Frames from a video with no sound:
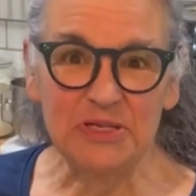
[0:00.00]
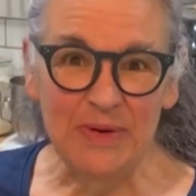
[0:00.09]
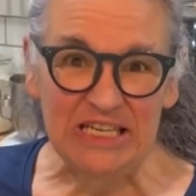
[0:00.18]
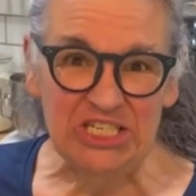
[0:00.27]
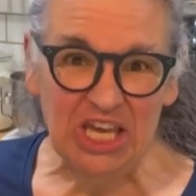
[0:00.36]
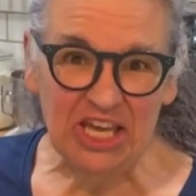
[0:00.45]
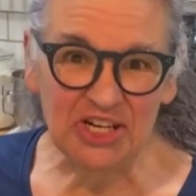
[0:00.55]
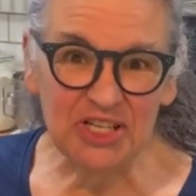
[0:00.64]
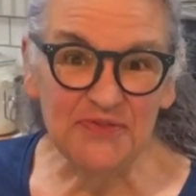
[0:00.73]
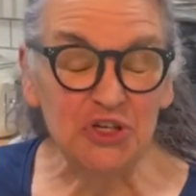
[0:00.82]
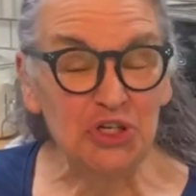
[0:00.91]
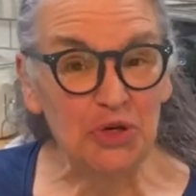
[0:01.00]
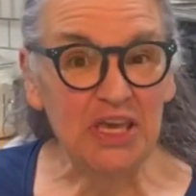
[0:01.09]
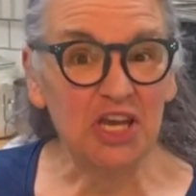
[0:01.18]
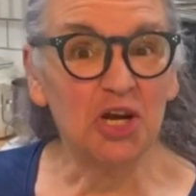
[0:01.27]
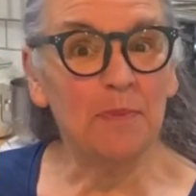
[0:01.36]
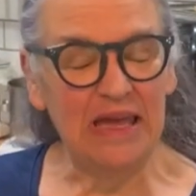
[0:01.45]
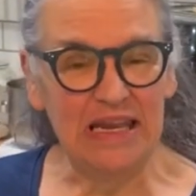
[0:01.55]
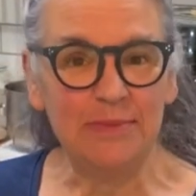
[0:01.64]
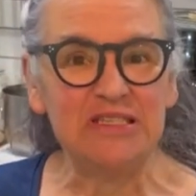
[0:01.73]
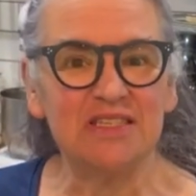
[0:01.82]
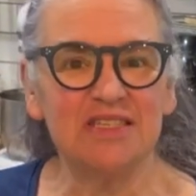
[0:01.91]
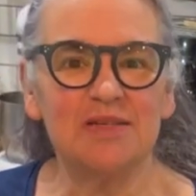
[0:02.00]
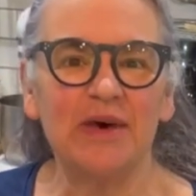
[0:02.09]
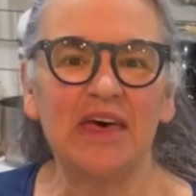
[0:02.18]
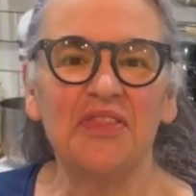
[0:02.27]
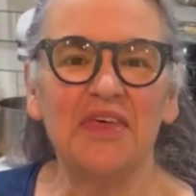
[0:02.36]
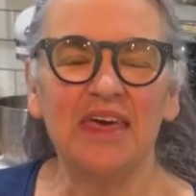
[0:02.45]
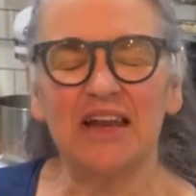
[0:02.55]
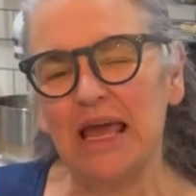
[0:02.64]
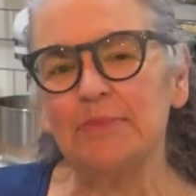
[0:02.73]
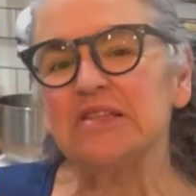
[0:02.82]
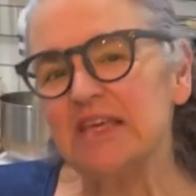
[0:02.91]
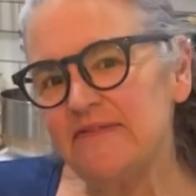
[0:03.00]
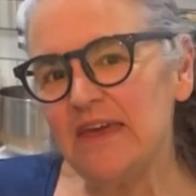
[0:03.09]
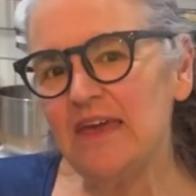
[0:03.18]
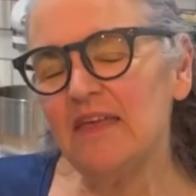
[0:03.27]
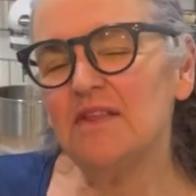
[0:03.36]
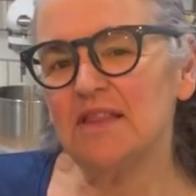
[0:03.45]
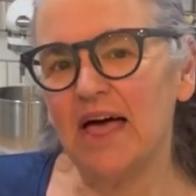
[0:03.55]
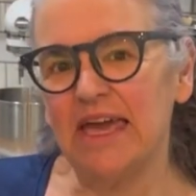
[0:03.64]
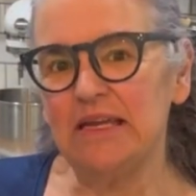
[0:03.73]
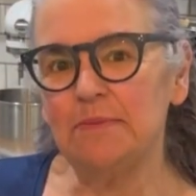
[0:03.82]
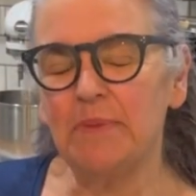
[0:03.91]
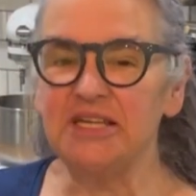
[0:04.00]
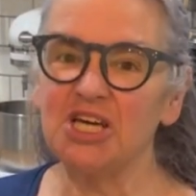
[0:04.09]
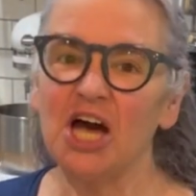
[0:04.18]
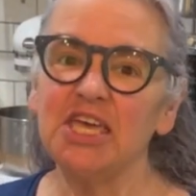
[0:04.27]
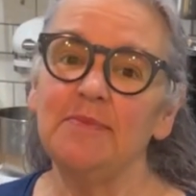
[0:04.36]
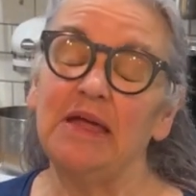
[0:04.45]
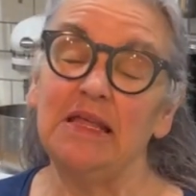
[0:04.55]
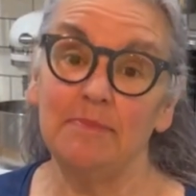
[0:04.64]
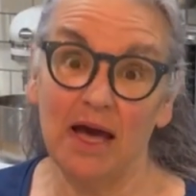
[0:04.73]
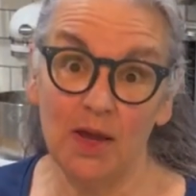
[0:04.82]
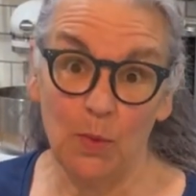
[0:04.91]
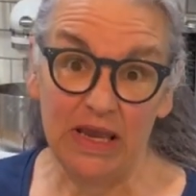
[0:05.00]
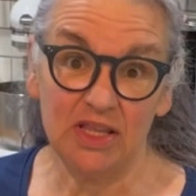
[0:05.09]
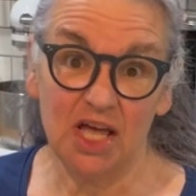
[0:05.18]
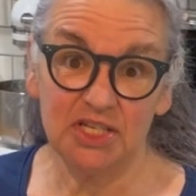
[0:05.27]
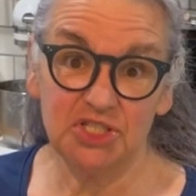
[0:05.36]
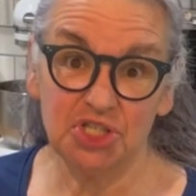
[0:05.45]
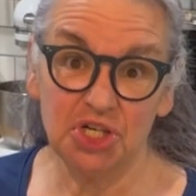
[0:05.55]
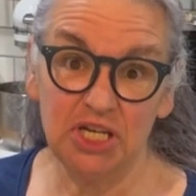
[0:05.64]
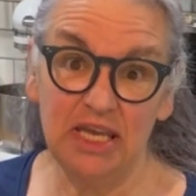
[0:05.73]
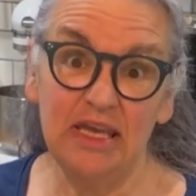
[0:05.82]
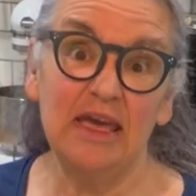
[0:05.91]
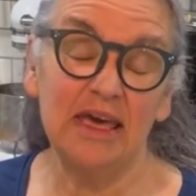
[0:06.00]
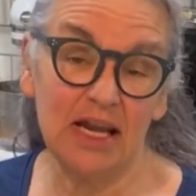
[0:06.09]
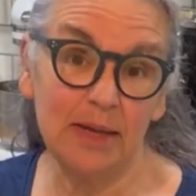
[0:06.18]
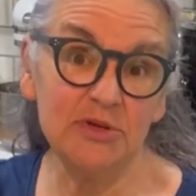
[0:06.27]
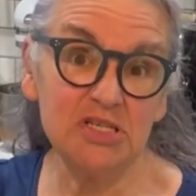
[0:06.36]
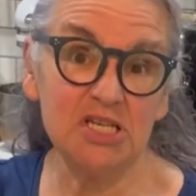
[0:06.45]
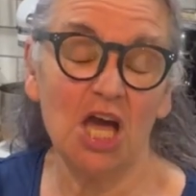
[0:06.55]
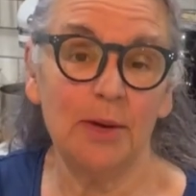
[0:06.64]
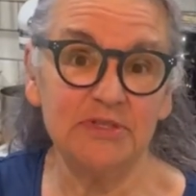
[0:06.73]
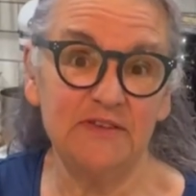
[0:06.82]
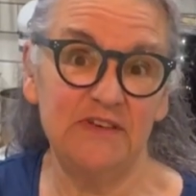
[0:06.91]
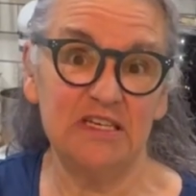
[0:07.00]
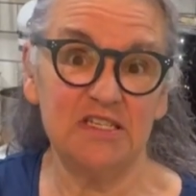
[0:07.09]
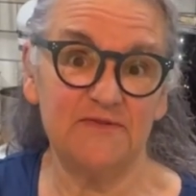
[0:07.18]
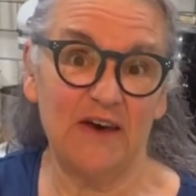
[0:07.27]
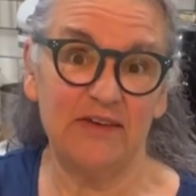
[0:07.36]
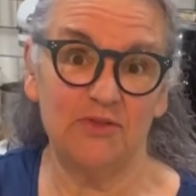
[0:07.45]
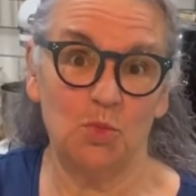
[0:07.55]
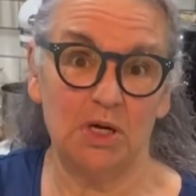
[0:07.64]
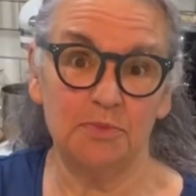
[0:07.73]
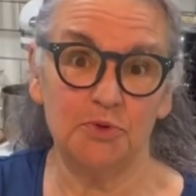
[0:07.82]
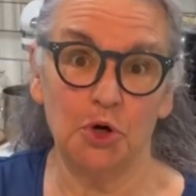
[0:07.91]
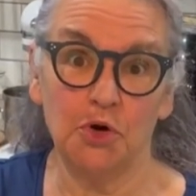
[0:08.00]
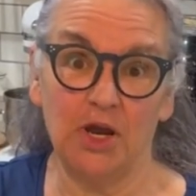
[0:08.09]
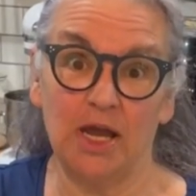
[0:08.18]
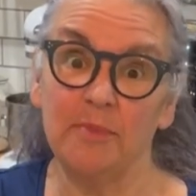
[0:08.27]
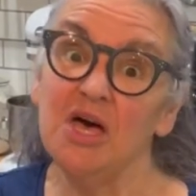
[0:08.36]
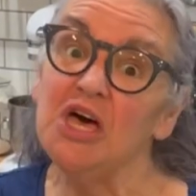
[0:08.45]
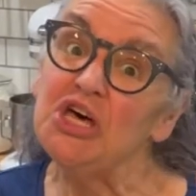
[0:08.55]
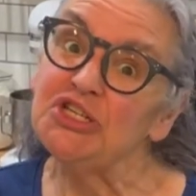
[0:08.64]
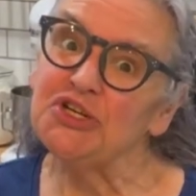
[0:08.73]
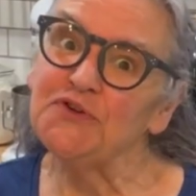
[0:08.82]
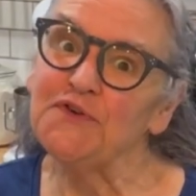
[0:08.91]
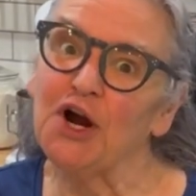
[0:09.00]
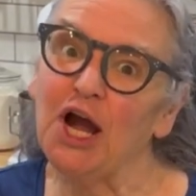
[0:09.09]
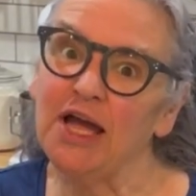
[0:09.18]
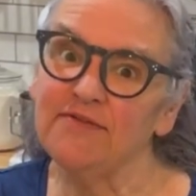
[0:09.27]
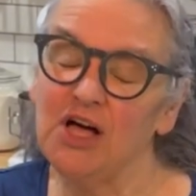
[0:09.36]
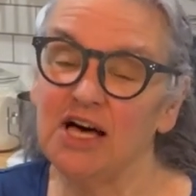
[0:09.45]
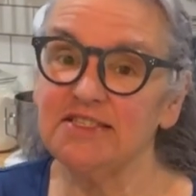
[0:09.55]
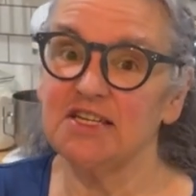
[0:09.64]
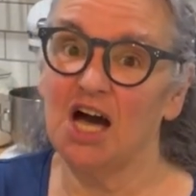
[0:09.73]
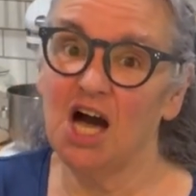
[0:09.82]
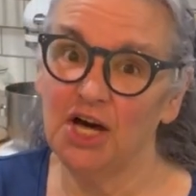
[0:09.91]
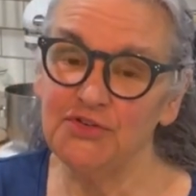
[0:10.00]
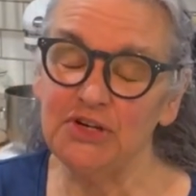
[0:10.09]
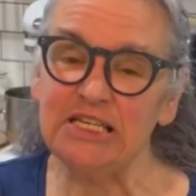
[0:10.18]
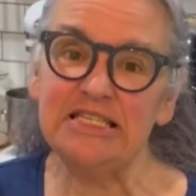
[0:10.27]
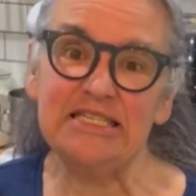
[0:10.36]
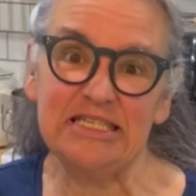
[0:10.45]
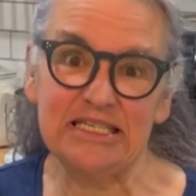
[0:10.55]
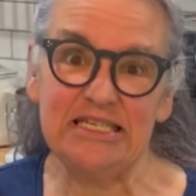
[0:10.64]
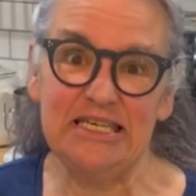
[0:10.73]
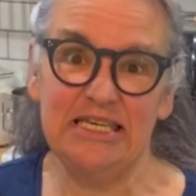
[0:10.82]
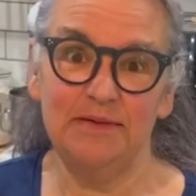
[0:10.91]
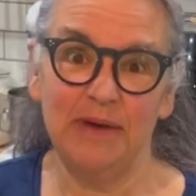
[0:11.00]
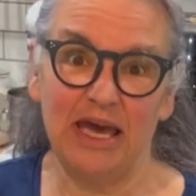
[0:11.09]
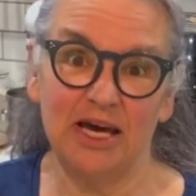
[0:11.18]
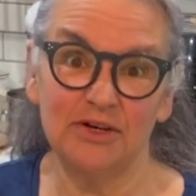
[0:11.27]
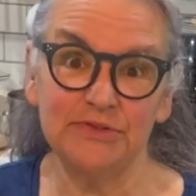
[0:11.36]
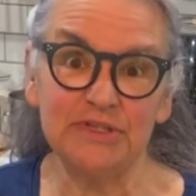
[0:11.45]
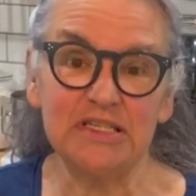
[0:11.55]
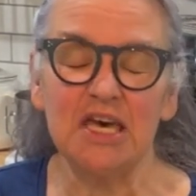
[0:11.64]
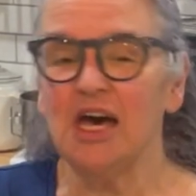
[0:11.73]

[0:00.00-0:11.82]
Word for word: to my channel. If you're new here, my name is Elizabeth and I'm living in the light by documenting my weight loss journey and I'm using Optavia's 5-in-1 program. So far I have lost 116 pounds